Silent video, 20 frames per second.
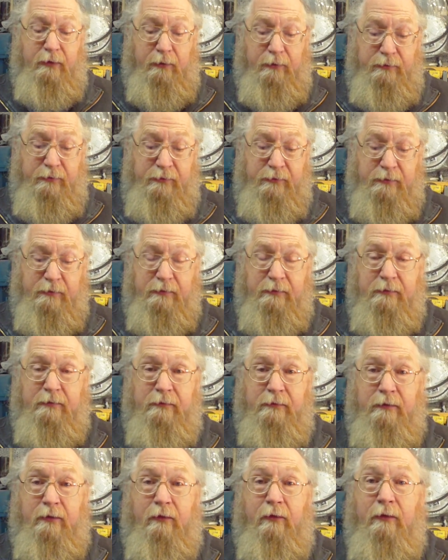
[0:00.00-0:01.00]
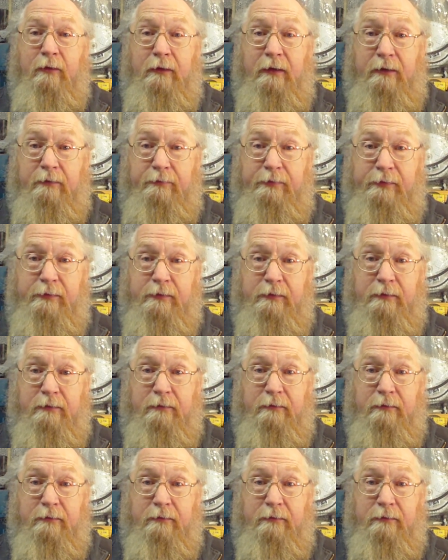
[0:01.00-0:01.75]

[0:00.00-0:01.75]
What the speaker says: hoods or gloves,